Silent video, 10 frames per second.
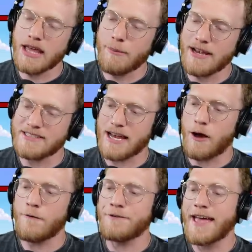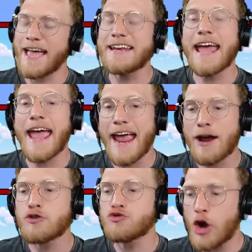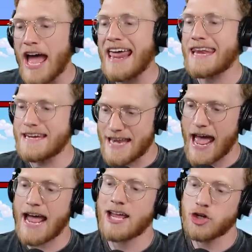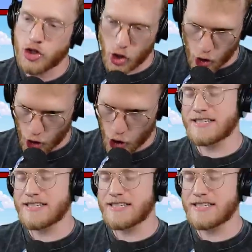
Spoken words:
to get myself an Aerodactyl.